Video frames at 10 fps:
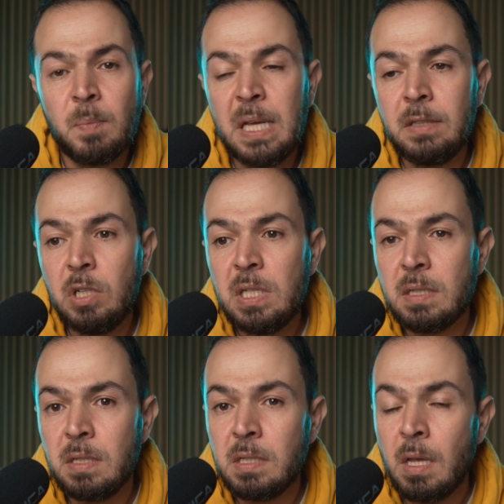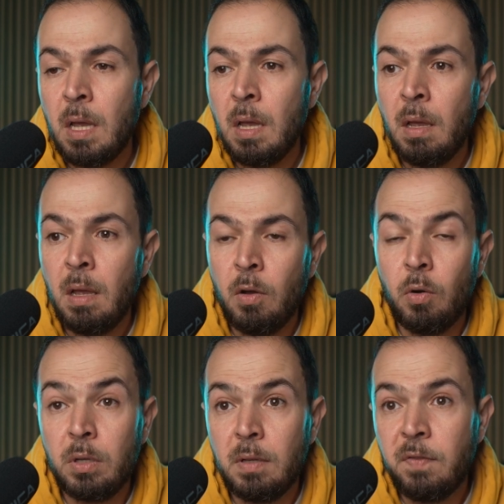main reasons,
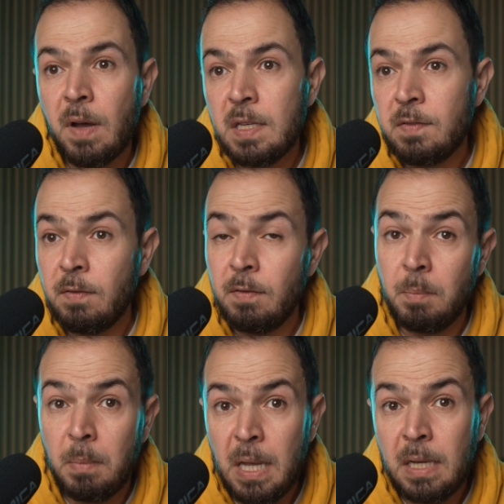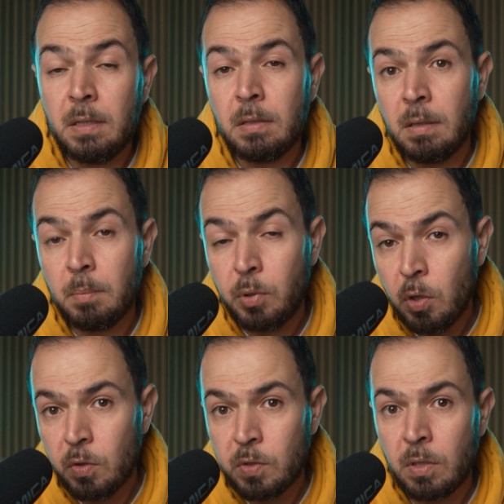or the 5 main
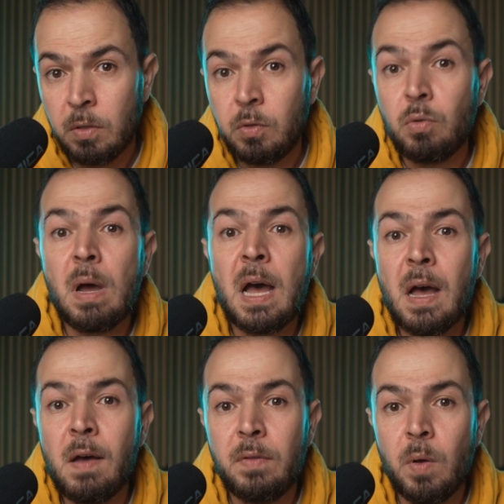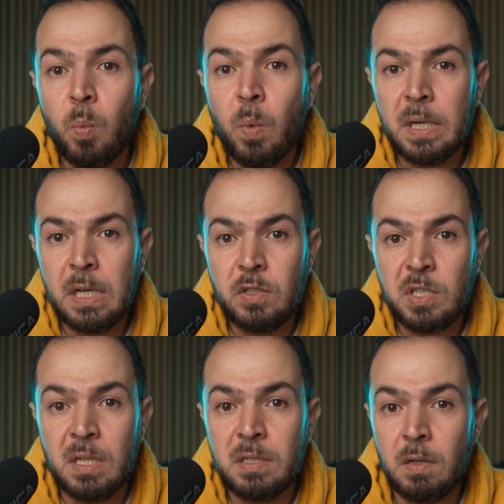pros to have a 1-inch
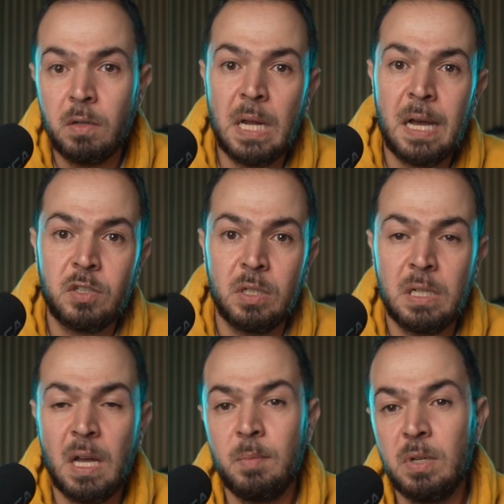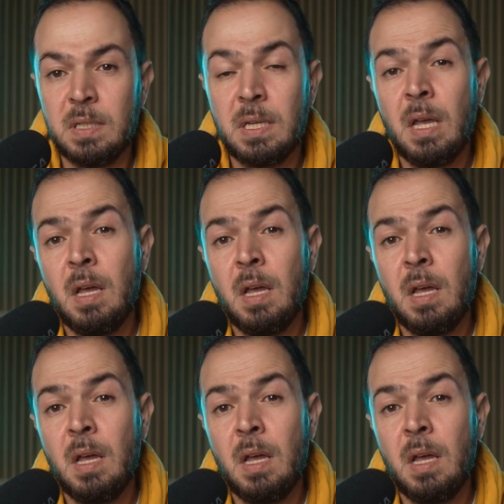sensor on action cameras.